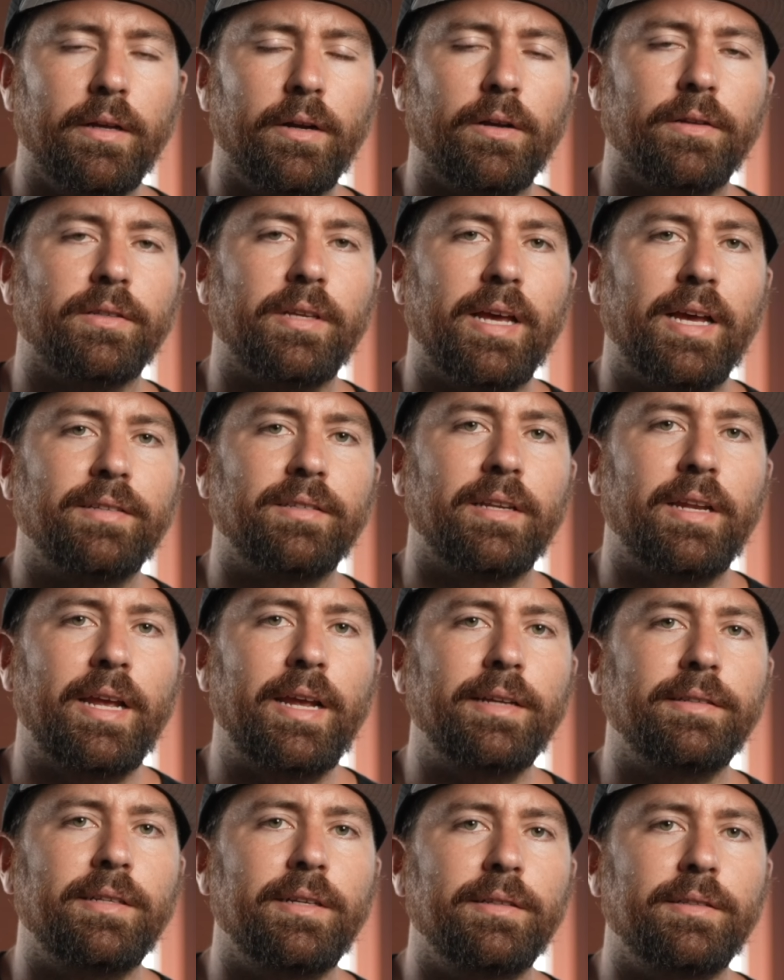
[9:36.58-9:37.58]
It also has an
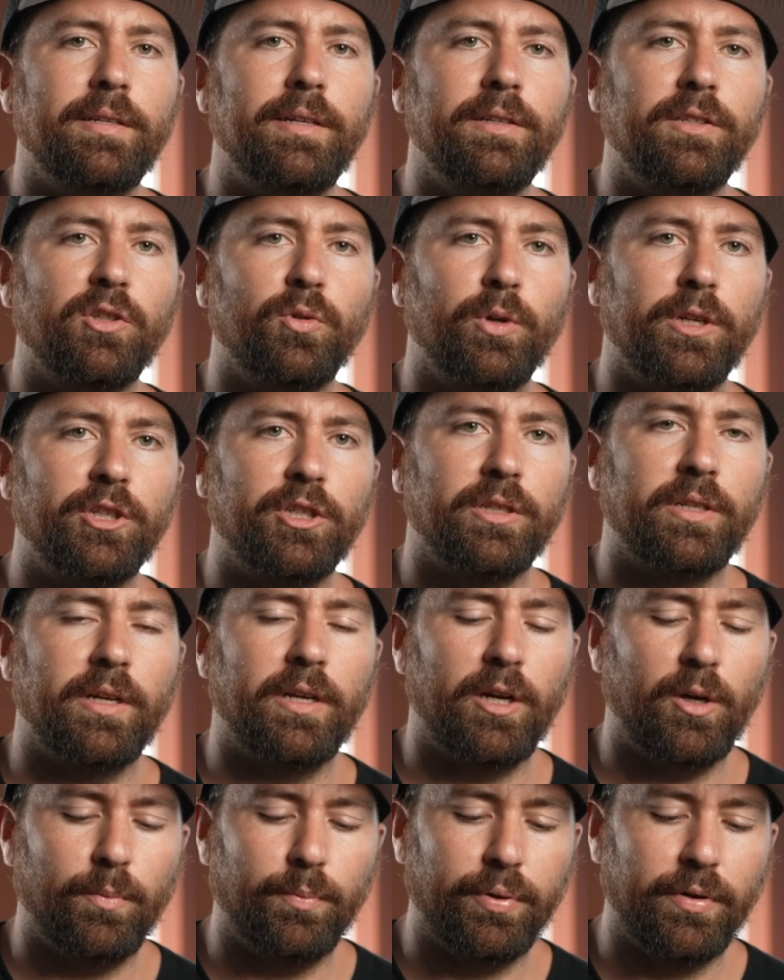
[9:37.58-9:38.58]
A T T switch to
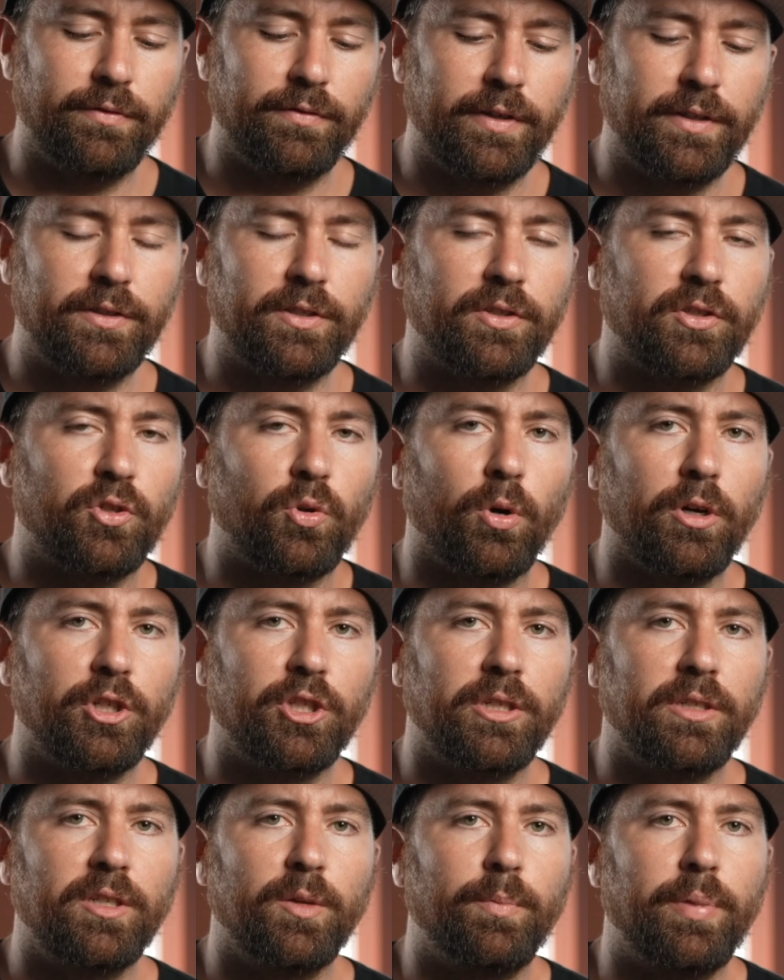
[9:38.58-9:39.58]
help prevent
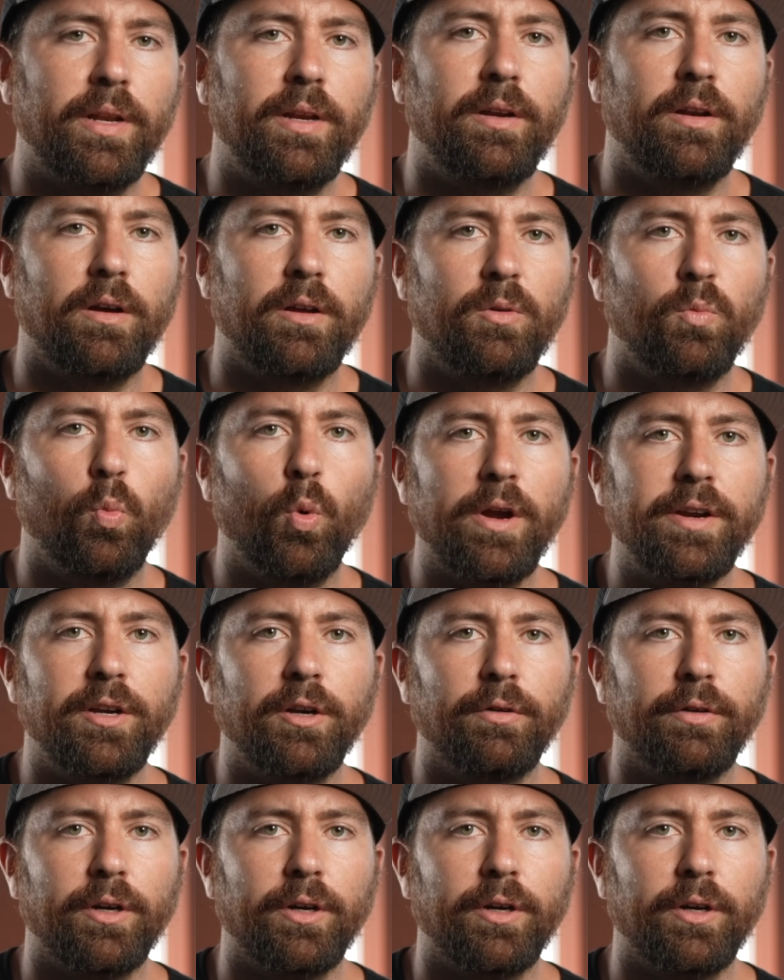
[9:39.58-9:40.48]
distortion depending on what you're